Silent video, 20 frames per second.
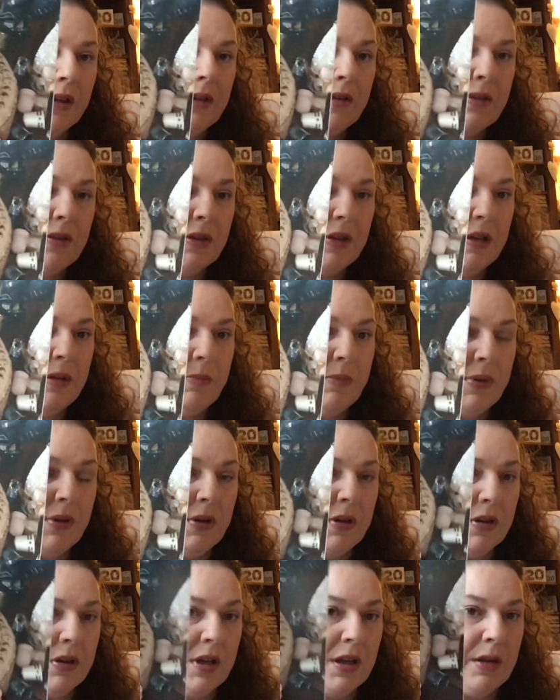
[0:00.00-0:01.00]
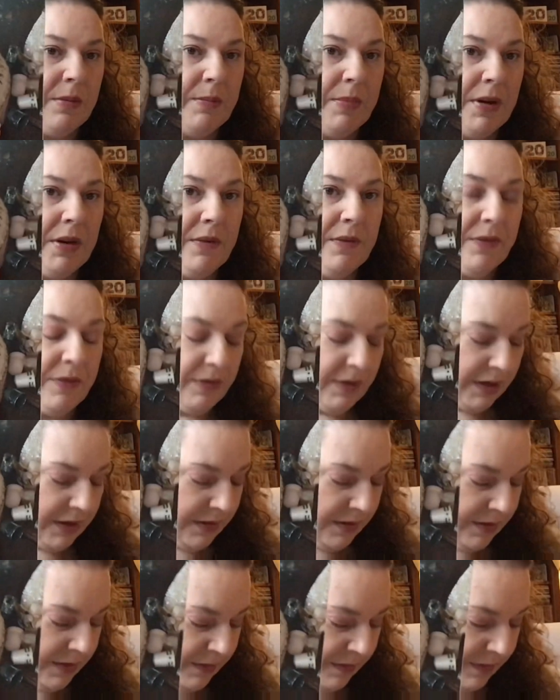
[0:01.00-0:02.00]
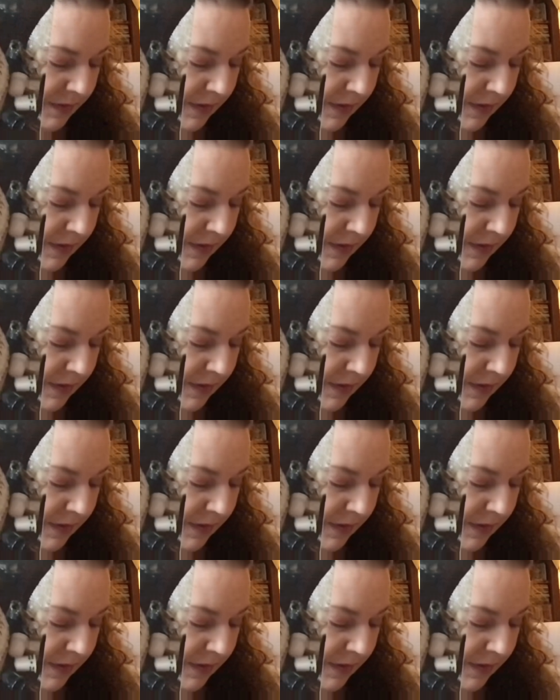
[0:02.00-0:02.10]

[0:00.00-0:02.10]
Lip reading: So I did pull a couple of threads for